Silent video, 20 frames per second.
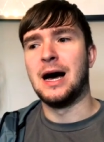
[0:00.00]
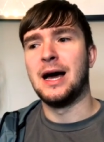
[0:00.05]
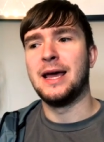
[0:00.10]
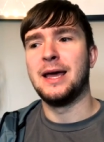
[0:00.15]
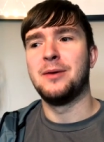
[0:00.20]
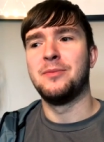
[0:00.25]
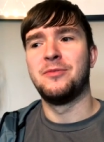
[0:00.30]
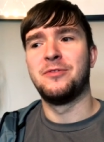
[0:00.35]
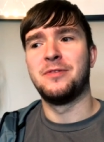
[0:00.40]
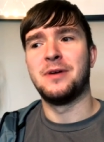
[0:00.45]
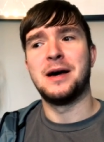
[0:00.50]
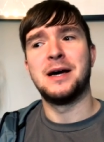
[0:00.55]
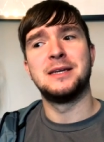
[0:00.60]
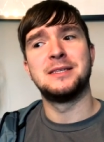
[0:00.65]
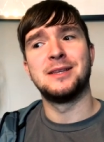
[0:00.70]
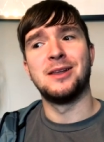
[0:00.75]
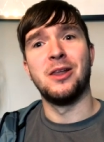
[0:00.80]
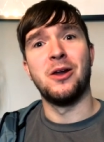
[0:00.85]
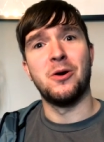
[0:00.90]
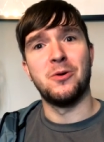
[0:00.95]
I
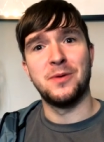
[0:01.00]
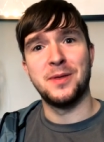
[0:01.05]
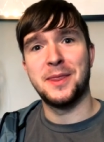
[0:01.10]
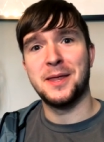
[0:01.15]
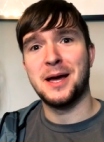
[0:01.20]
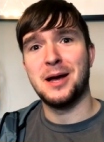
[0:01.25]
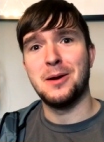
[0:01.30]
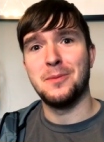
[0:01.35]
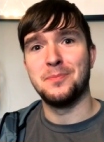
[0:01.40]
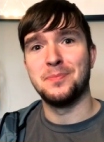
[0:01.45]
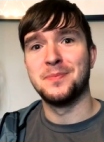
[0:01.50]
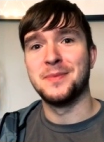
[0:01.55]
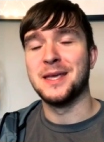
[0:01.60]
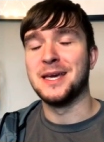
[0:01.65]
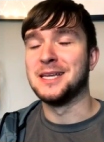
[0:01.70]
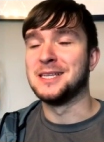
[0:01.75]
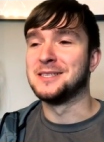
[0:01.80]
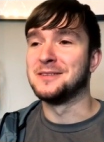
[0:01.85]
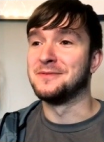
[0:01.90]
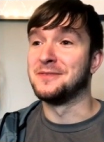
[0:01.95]
empathize a lot with that.
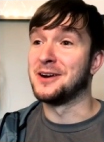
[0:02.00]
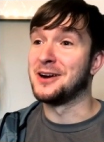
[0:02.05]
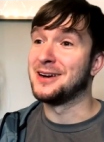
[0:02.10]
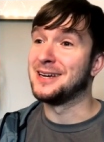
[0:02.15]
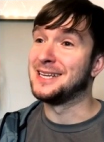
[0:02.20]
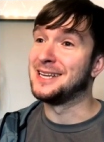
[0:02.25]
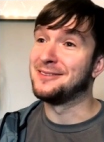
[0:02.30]
It's a very